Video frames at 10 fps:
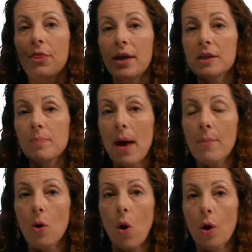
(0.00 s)
This
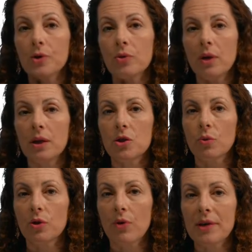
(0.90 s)
memo also needs
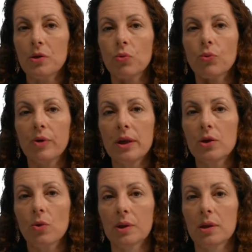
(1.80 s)
to address the
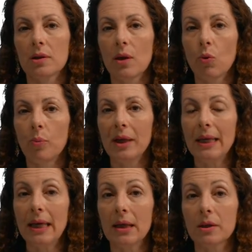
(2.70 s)
resources that will be
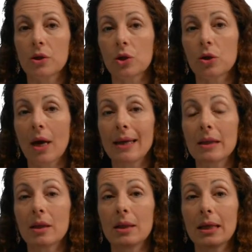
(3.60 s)
needed
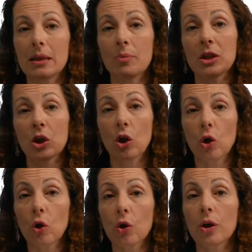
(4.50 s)
to be
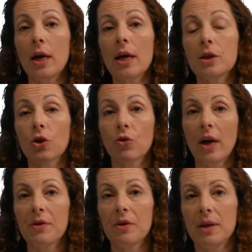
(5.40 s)
secured to
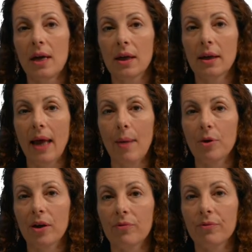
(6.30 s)
create the data
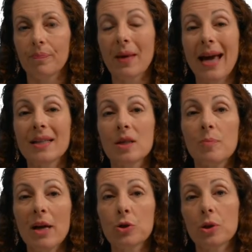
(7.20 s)
collaborative, and
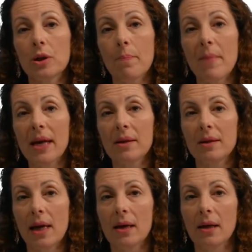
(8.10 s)
especially to make the
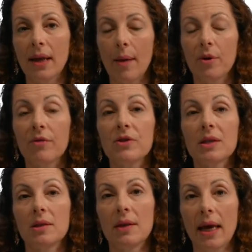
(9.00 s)
data collaborative
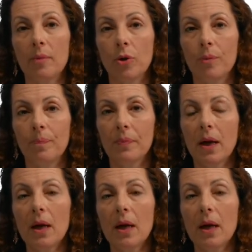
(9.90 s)
sustainable.